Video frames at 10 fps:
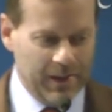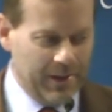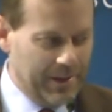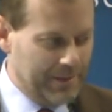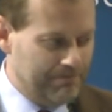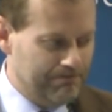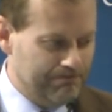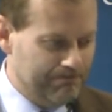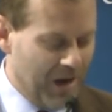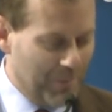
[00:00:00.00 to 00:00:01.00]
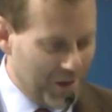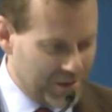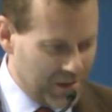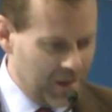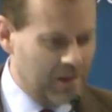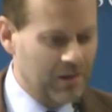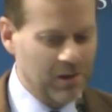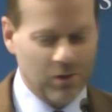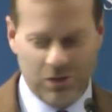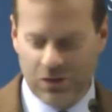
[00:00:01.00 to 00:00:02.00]
Um, I mentioned that
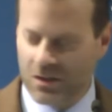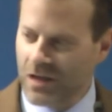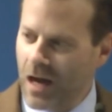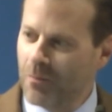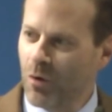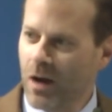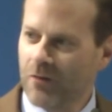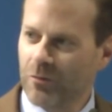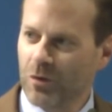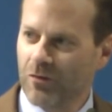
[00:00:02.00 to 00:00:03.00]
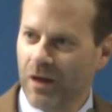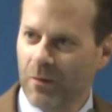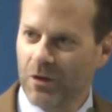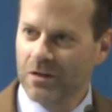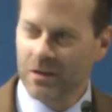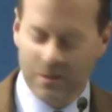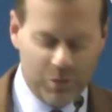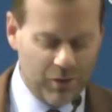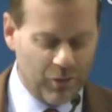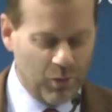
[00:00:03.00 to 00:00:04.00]
you know you took time away from your families in this
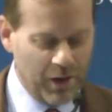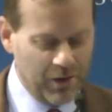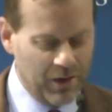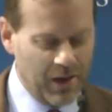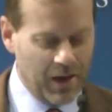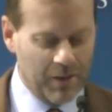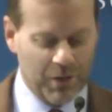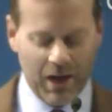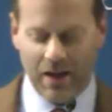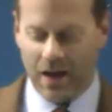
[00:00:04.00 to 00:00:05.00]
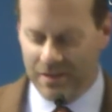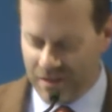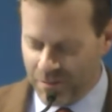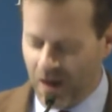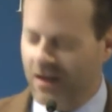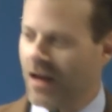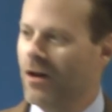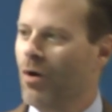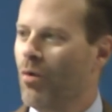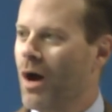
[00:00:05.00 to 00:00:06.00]
beautiful weather today, but I, I suspect I
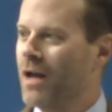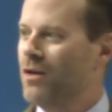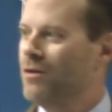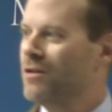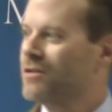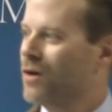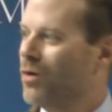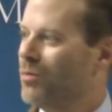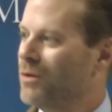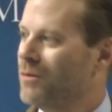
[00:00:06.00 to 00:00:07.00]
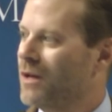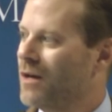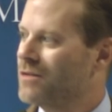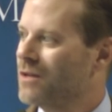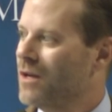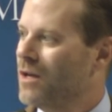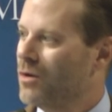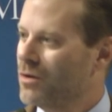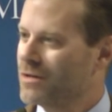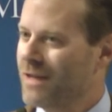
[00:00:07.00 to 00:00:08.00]
know why you did so because you
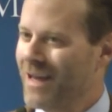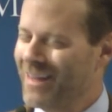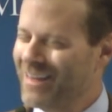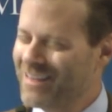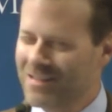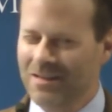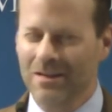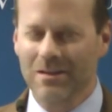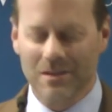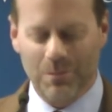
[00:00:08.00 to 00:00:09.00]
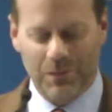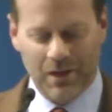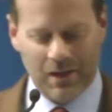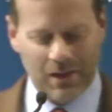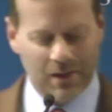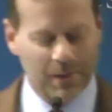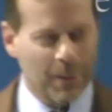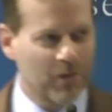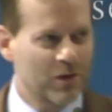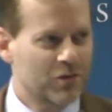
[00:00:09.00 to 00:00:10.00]
understand that that something
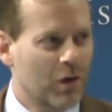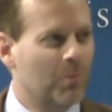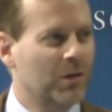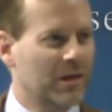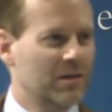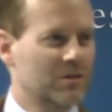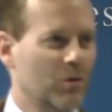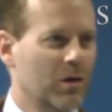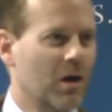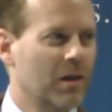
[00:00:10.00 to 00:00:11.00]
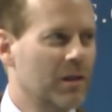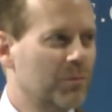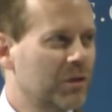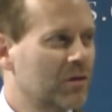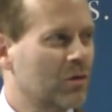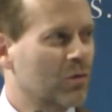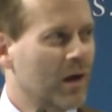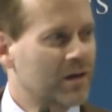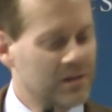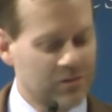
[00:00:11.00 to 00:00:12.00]
very troubling is going on. That political
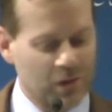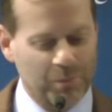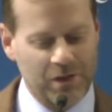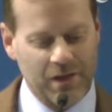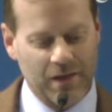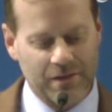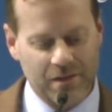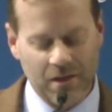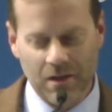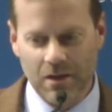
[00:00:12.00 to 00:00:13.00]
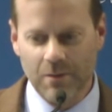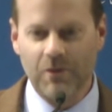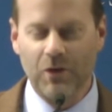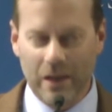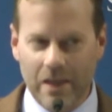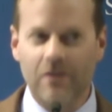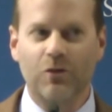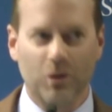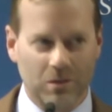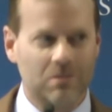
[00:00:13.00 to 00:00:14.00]
correctness represents something very
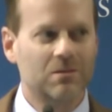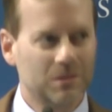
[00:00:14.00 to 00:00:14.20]
evil